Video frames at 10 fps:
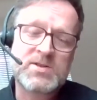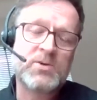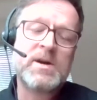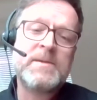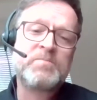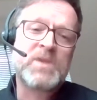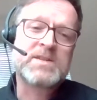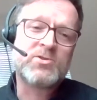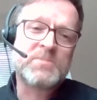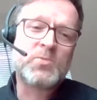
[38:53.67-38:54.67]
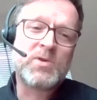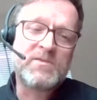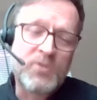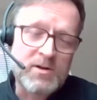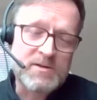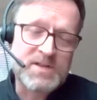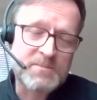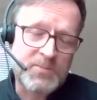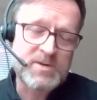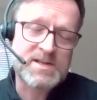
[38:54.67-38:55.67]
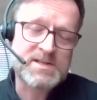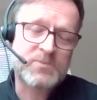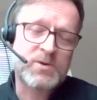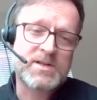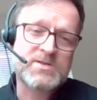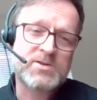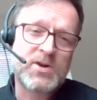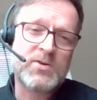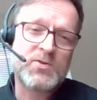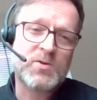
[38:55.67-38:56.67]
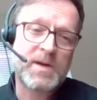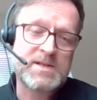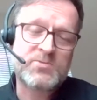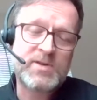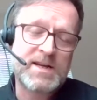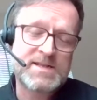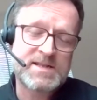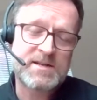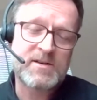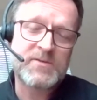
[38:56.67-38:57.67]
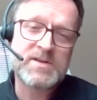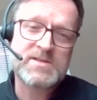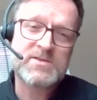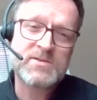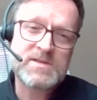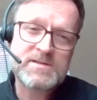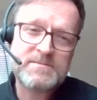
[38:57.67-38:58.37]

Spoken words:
So it's a lot more involved, the process that one has to go to, but it's really necessary for us to do this.